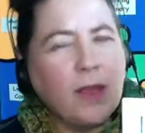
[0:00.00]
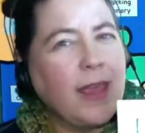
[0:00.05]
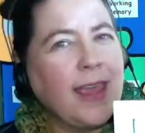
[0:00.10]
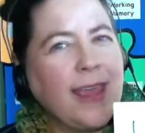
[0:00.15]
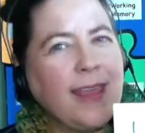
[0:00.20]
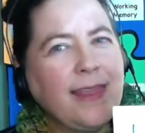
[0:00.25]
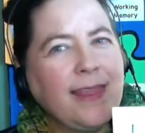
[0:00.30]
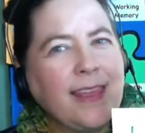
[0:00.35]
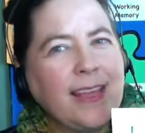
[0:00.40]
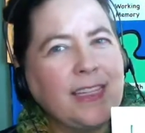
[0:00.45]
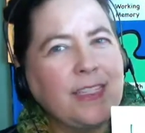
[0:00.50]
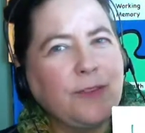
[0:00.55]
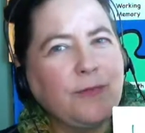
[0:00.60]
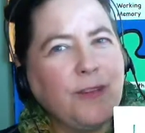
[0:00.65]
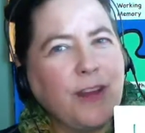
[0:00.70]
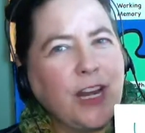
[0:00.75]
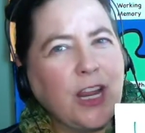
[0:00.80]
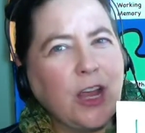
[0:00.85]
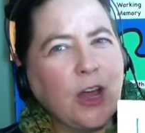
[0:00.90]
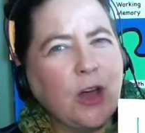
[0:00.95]
In this
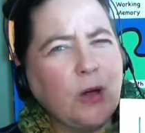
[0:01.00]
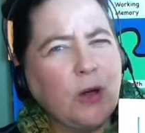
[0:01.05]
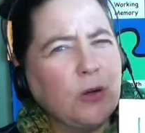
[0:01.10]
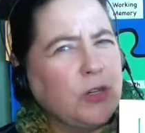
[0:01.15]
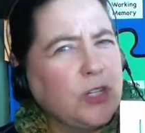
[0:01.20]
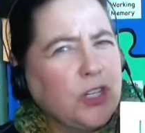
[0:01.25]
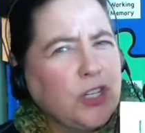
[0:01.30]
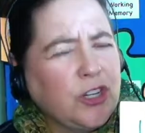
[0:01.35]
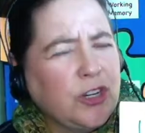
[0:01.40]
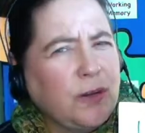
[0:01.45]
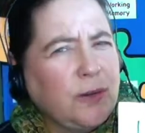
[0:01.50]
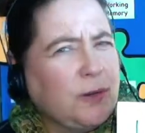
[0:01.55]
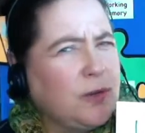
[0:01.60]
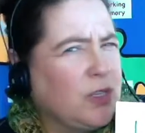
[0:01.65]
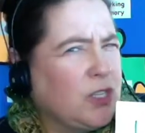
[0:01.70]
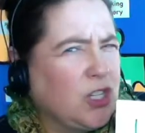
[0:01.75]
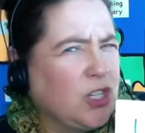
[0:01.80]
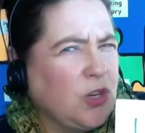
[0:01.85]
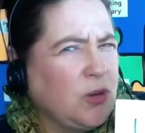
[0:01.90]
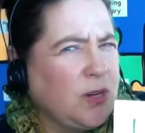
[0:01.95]
video, should
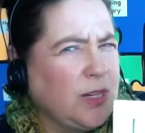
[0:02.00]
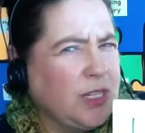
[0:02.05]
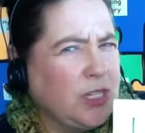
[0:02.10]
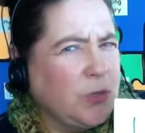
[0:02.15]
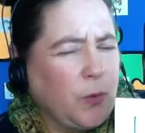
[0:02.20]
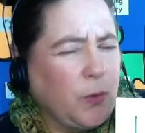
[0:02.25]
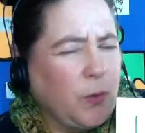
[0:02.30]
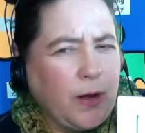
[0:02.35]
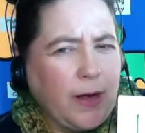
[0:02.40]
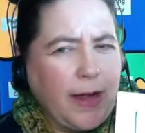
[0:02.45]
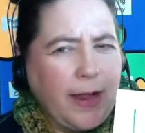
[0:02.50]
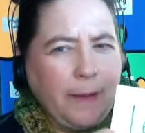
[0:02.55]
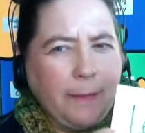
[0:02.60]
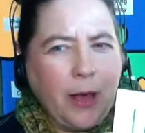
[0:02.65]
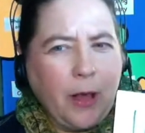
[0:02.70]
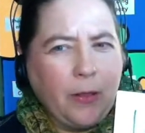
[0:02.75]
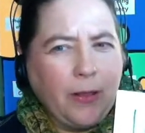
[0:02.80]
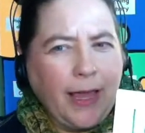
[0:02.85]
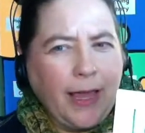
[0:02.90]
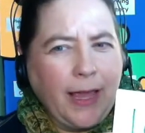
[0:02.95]
students worry
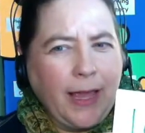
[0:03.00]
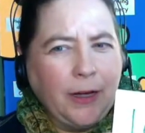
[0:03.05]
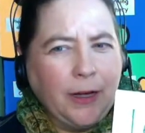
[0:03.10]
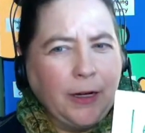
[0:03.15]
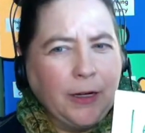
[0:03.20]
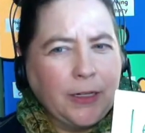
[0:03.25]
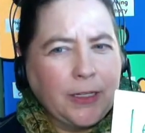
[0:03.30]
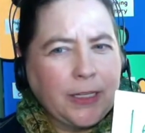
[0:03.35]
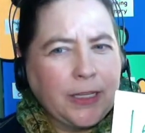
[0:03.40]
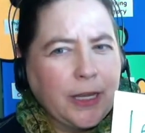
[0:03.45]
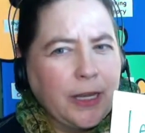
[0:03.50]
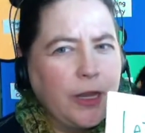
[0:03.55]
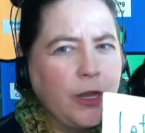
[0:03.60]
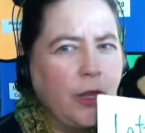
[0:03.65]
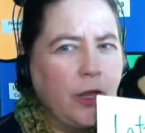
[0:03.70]
about letters?